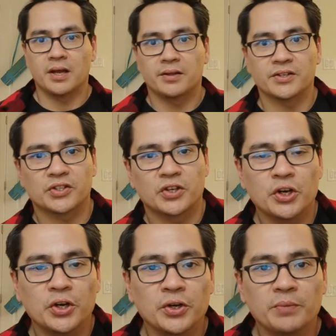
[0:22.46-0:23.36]
This
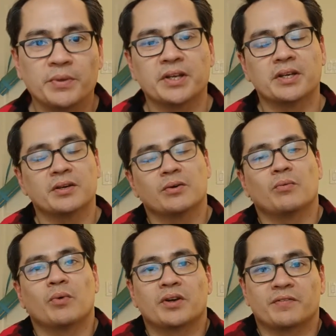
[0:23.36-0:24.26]
could be
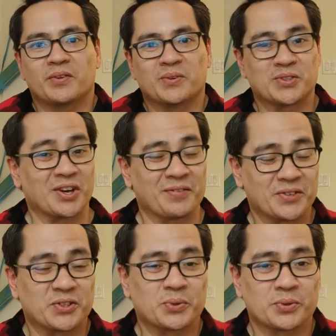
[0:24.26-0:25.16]
one of those
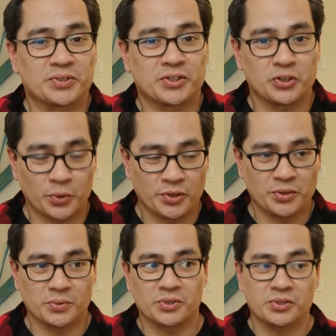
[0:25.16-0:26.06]
office tours that you're
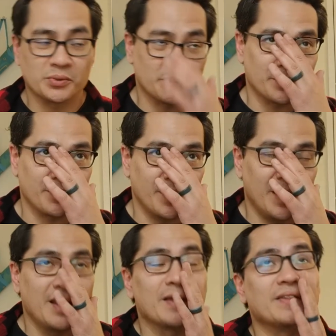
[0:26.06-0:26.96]
used to with
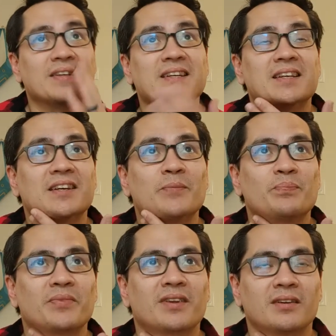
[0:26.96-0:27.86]
the
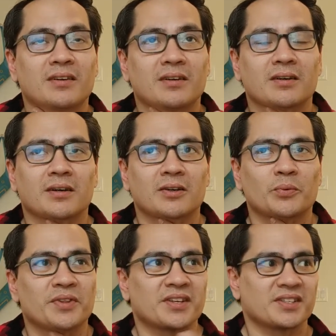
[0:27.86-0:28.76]

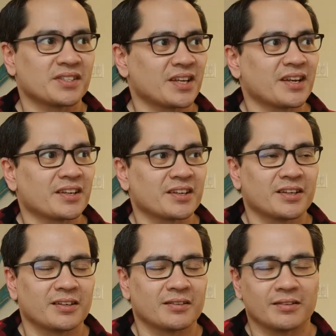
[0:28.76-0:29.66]
aesthetic,
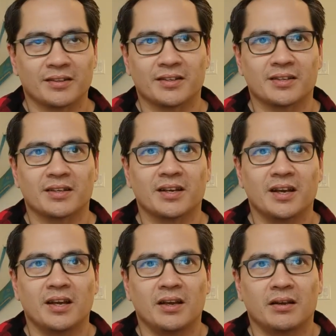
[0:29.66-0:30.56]
the
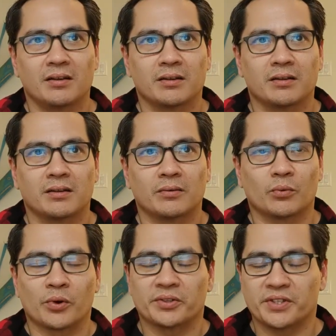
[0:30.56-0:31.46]

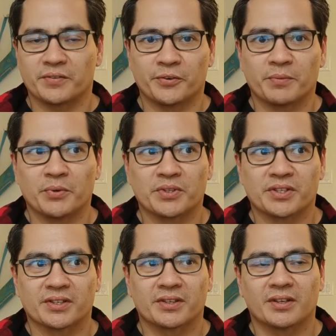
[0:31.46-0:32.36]
royalty-free music,